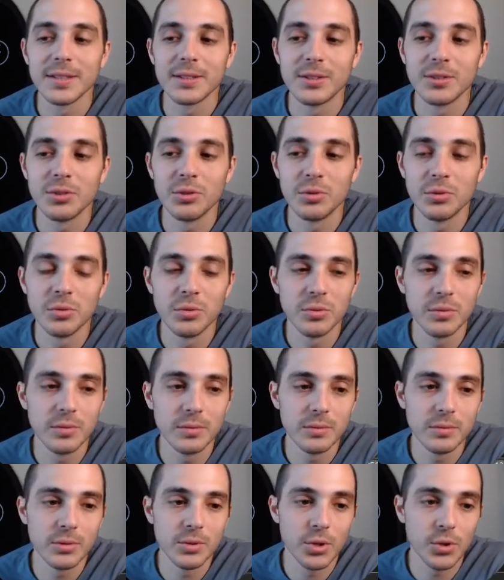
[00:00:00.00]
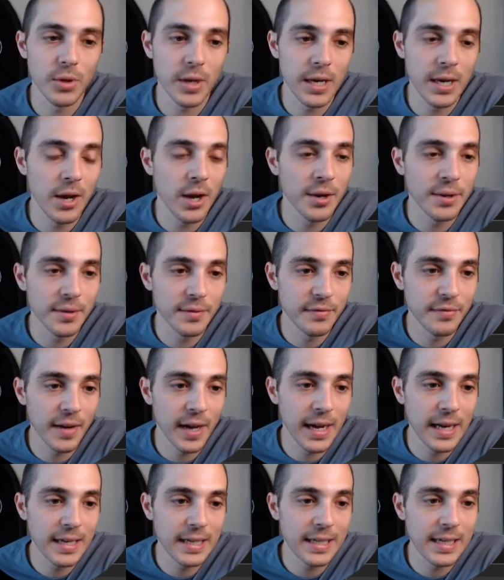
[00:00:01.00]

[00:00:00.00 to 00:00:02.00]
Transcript: to trade undefined.